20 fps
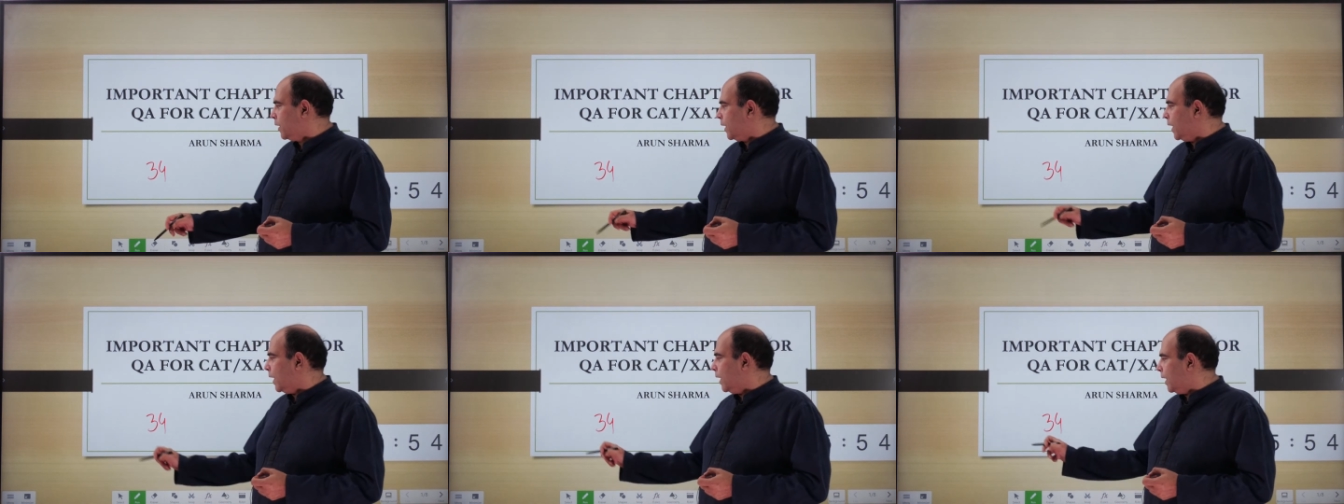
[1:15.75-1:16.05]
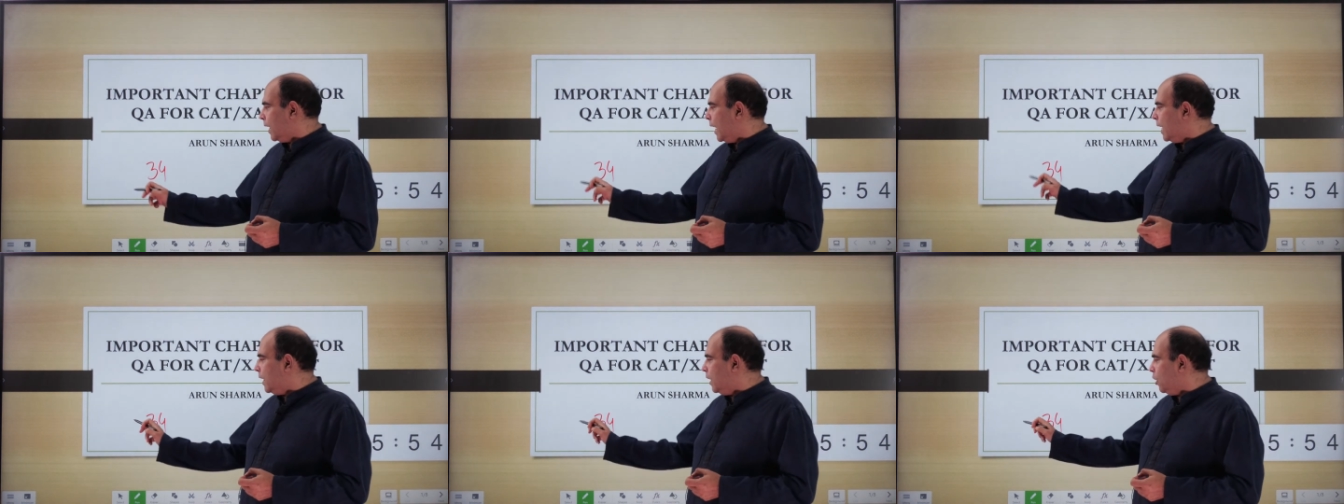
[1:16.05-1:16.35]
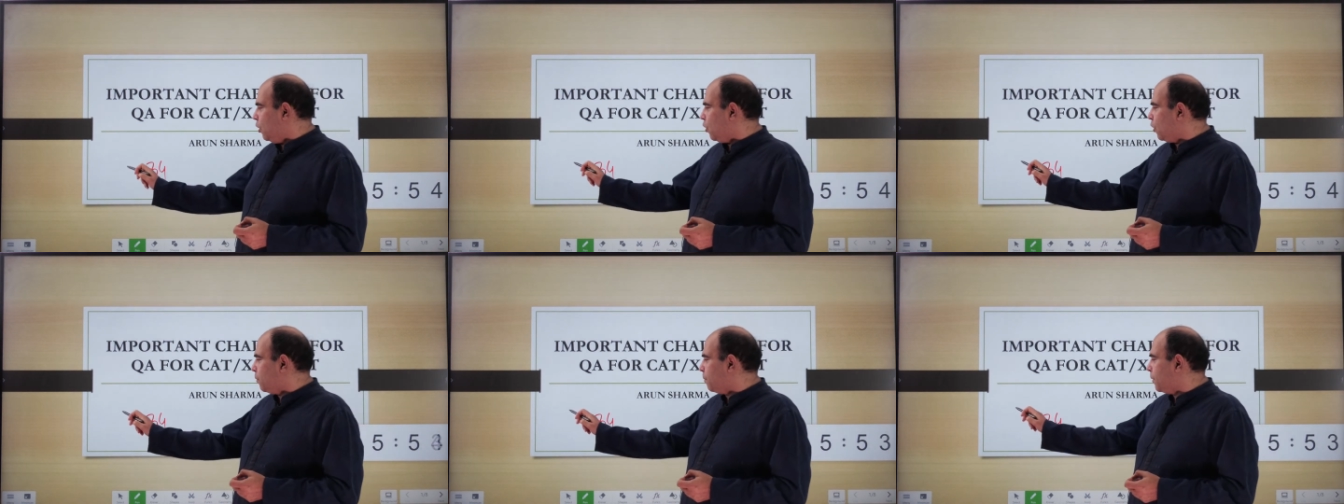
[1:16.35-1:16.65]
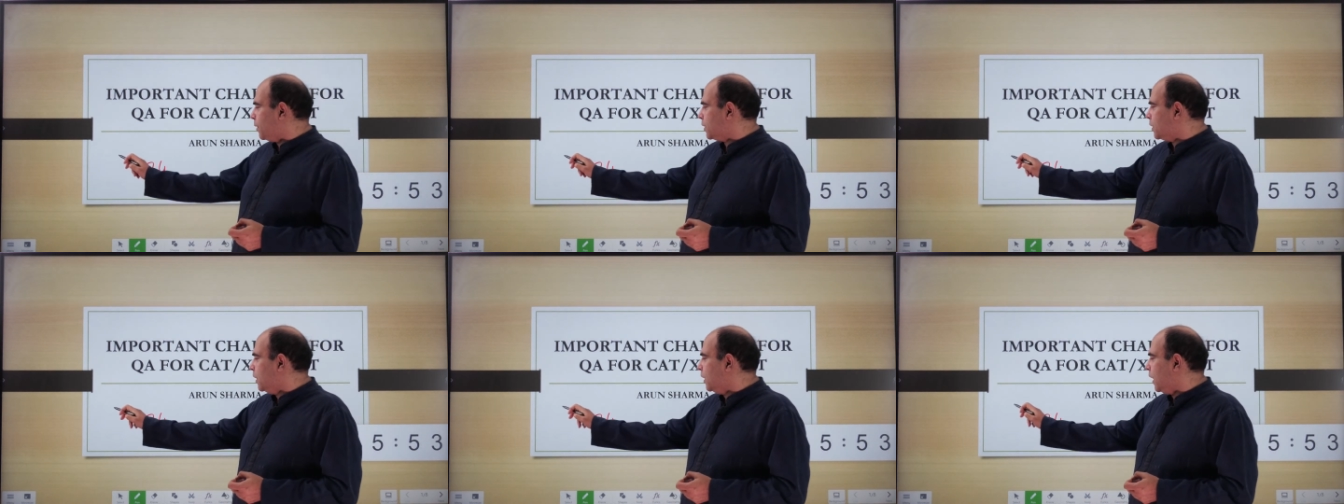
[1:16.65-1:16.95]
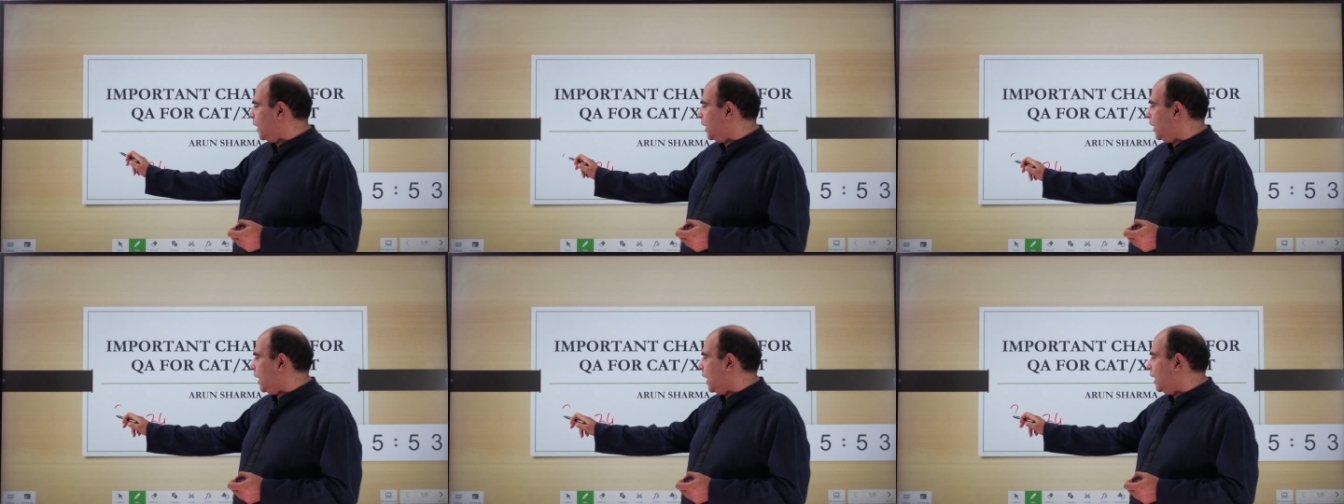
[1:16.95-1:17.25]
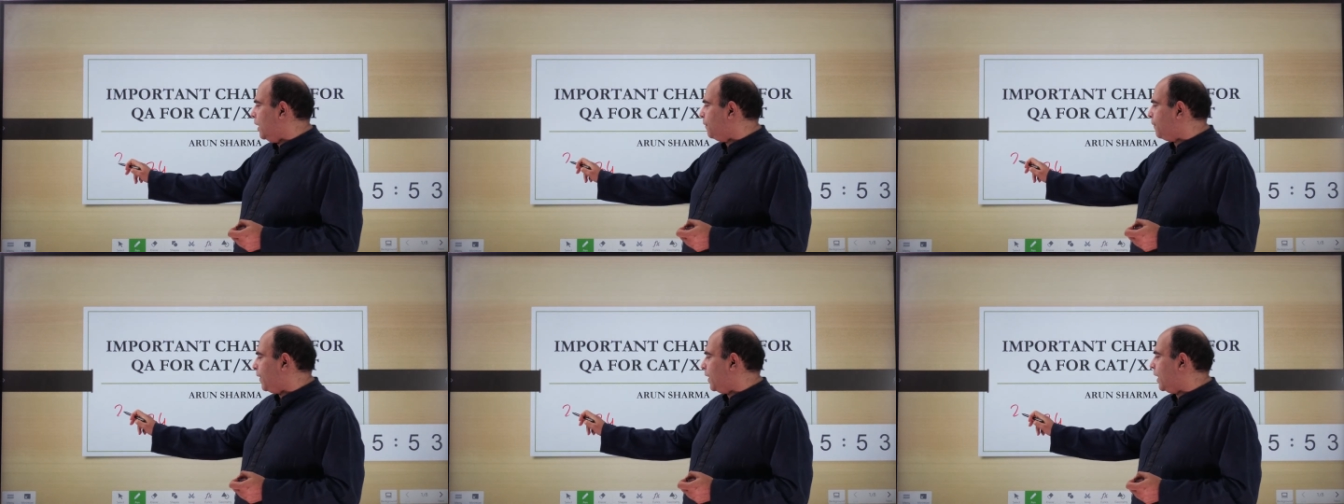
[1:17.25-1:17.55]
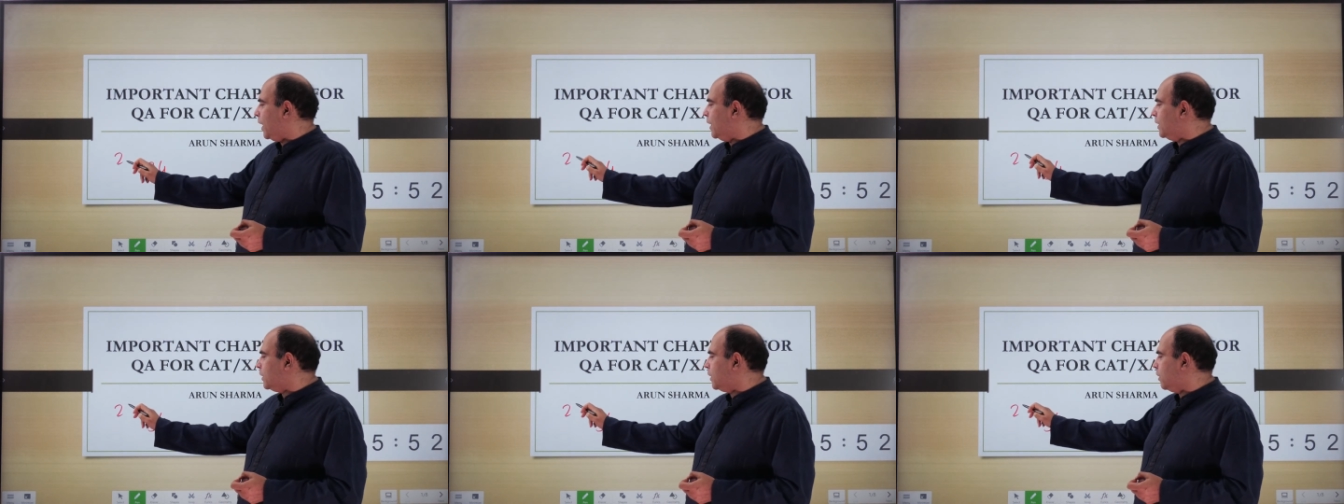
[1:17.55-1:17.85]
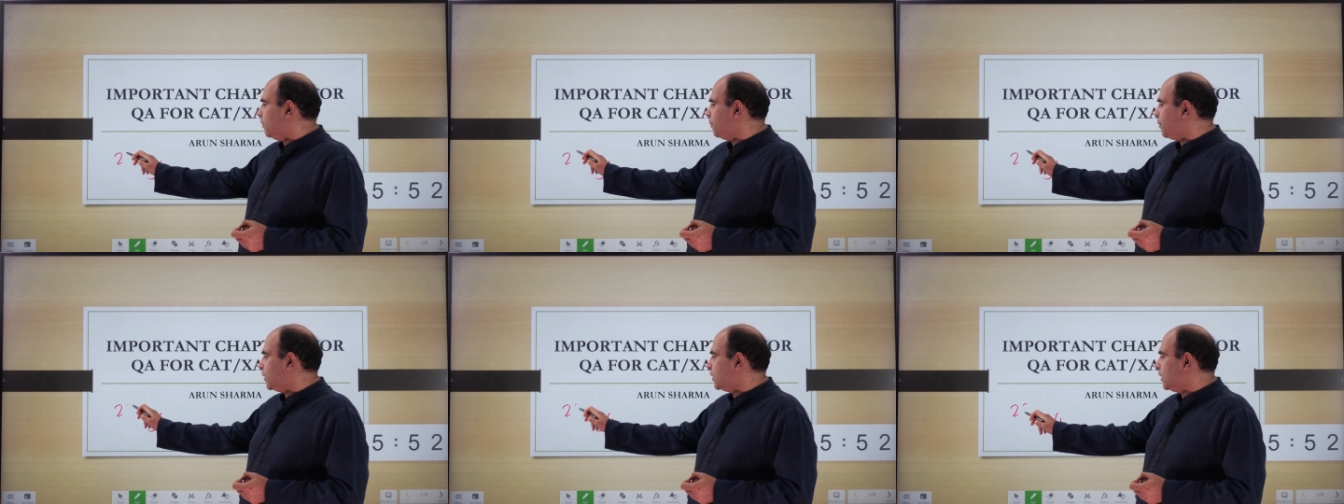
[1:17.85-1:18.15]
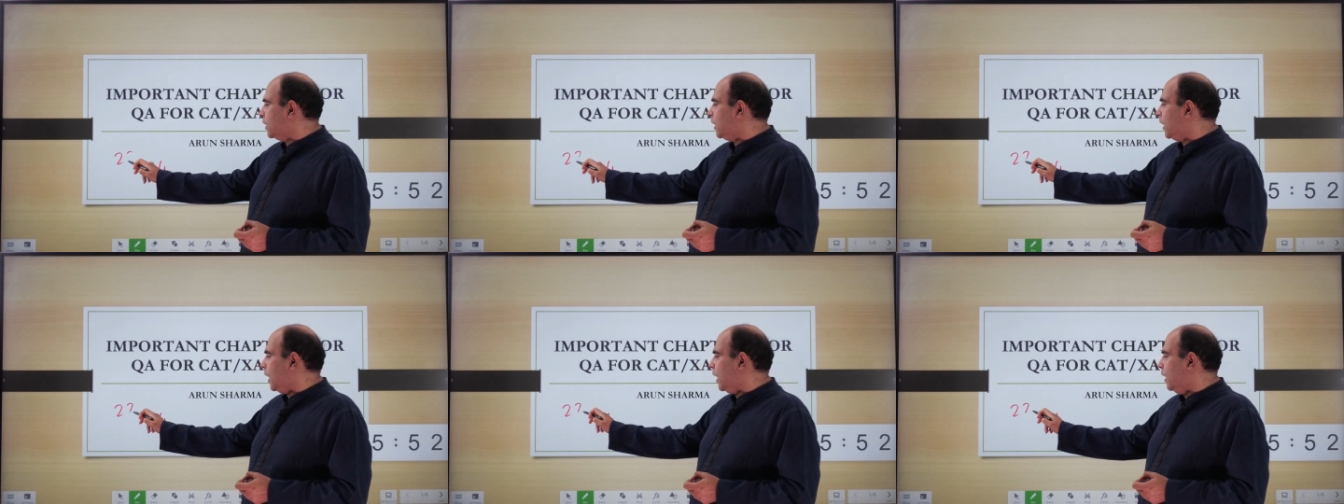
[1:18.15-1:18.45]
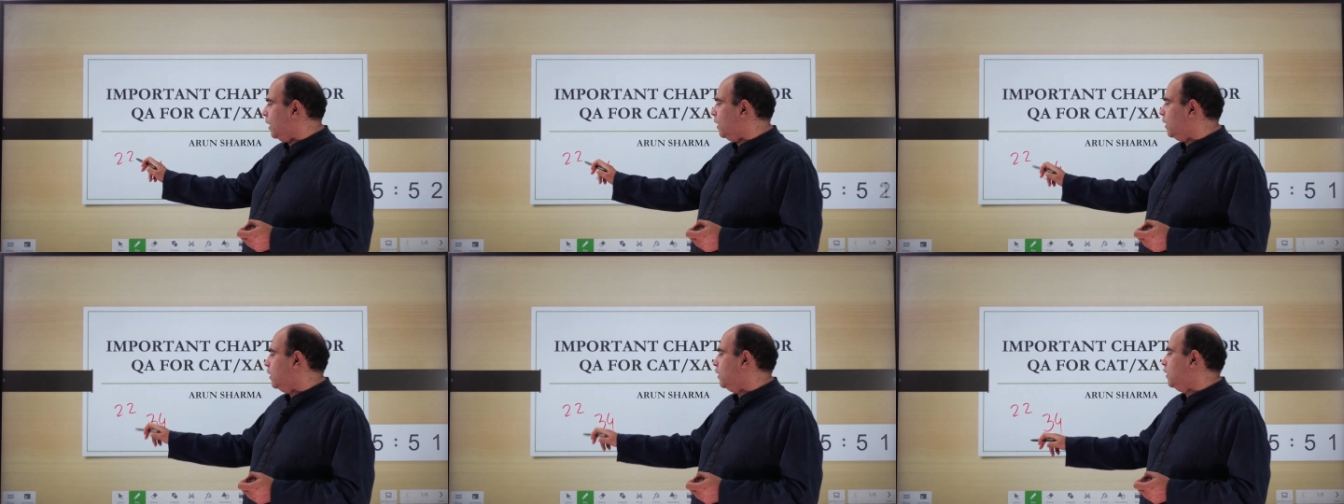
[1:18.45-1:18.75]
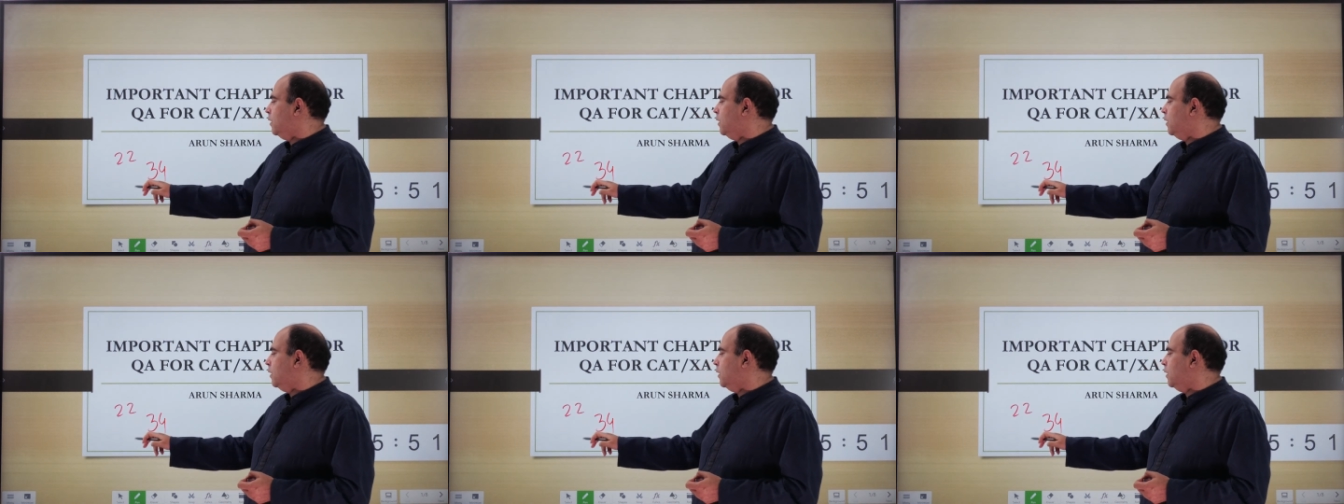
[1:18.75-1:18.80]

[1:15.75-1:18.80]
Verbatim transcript: get a 90 odd percentile, 95, 97 percentile,